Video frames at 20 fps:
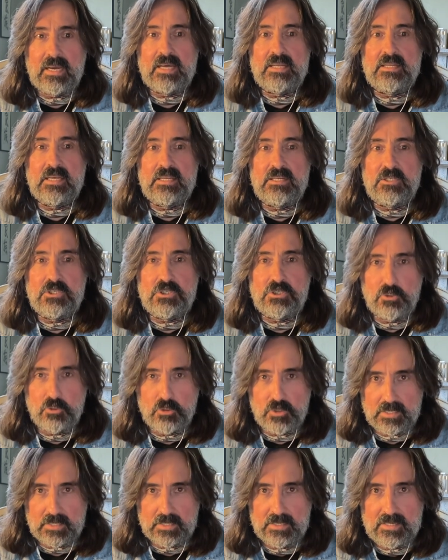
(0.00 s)
and
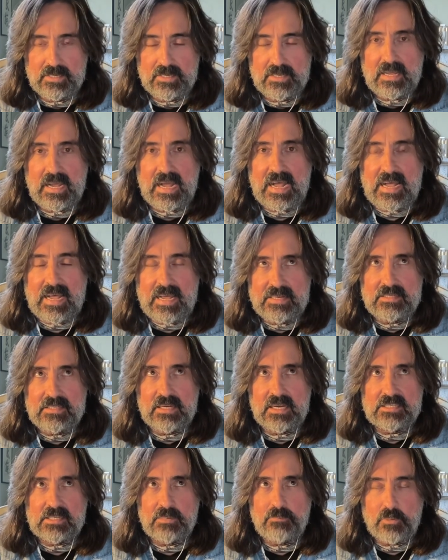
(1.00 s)
enduring, and
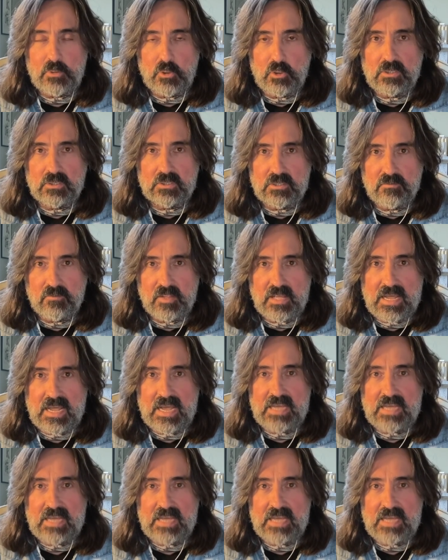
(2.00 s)
as a product of that,